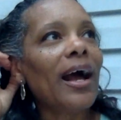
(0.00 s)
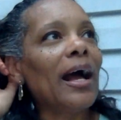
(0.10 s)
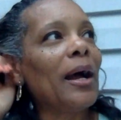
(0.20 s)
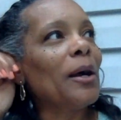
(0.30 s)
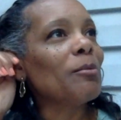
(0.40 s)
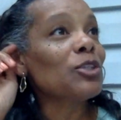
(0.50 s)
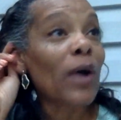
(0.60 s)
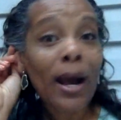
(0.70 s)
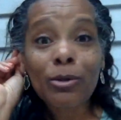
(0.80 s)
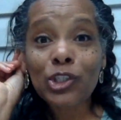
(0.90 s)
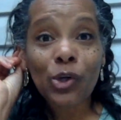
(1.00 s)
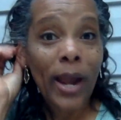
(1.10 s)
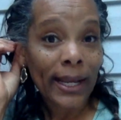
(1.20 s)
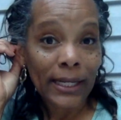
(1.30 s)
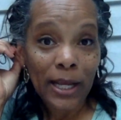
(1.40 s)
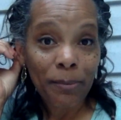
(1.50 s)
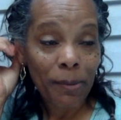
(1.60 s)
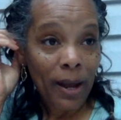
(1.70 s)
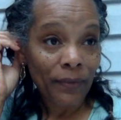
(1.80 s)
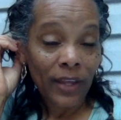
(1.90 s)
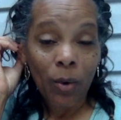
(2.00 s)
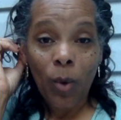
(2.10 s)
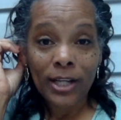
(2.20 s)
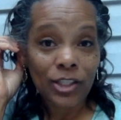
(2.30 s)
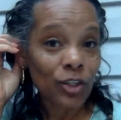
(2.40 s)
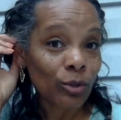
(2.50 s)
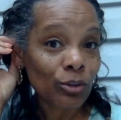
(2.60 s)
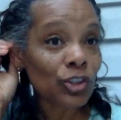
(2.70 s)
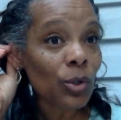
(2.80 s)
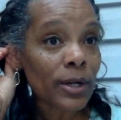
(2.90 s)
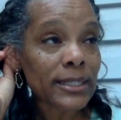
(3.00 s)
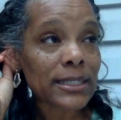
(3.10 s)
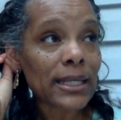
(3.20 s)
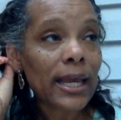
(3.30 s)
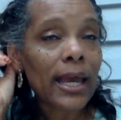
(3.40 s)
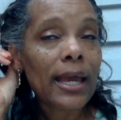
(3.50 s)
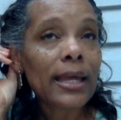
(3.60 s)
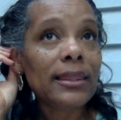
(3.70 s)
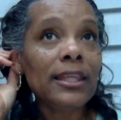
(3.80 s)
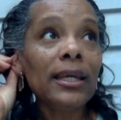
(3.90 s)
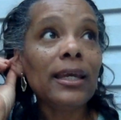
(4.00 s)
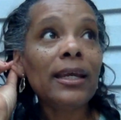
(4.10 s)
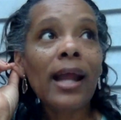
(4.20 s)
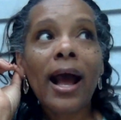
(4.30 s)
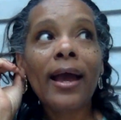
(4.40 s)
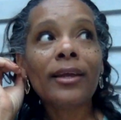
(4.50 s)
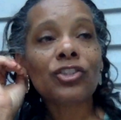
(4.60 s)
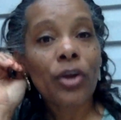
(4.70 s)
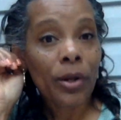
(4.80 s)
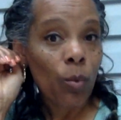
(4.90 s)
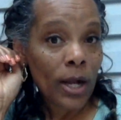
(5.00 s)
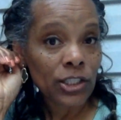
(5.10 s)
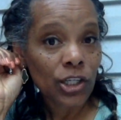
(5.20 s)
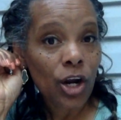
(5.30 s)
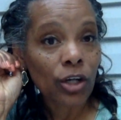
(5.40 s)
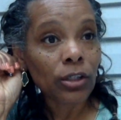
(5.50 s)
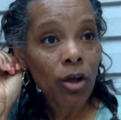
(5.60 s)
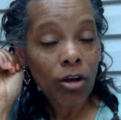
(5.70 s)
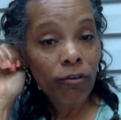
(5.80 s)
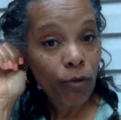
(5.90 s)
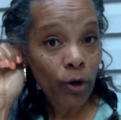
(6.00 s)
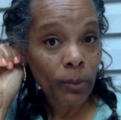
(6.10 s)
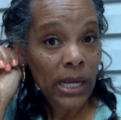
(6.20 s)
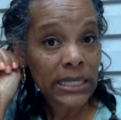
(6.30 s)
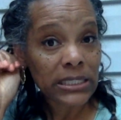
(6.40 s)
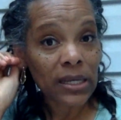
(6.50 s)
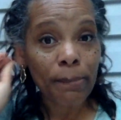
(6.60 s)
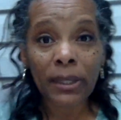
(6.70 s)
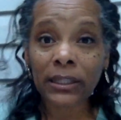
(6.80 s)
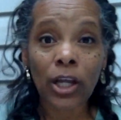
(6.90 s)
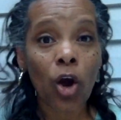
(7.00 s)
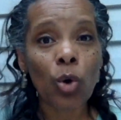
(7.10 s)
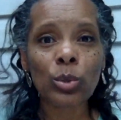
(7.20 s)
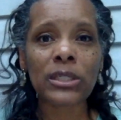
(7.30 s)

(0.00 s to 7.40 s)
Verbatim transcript: So I was cracking up about that, watching those shorts. Then I started watching her long form content, but the whole